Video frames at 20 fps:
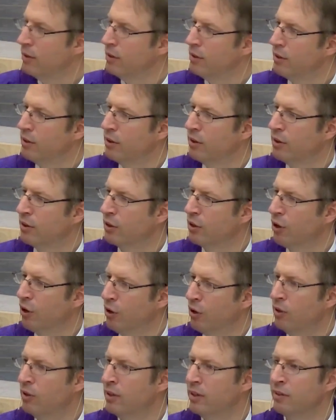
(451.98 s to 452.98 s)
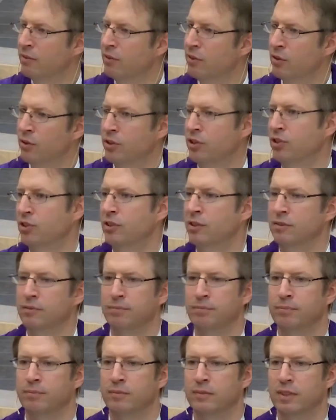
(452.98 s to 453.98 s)
the calling of the Christian,
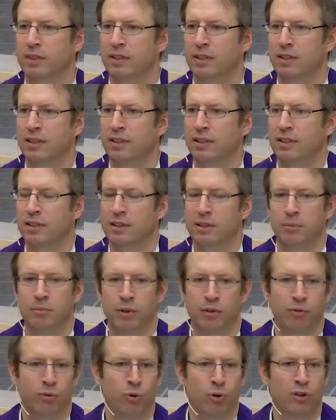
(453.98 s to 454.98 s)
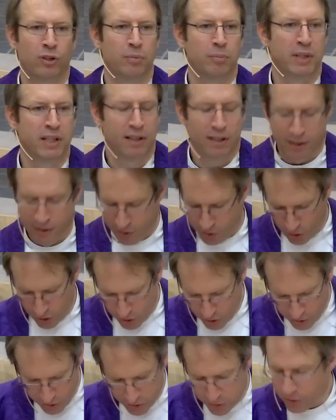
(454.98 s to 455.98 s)
before and beyond
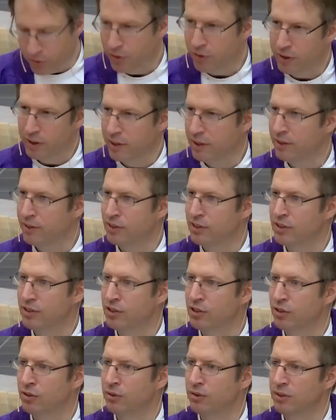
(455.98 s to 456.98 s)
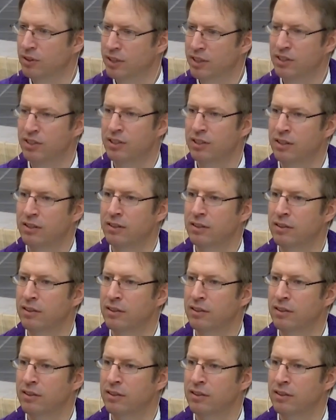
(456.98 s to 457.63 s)
all other things, is to listen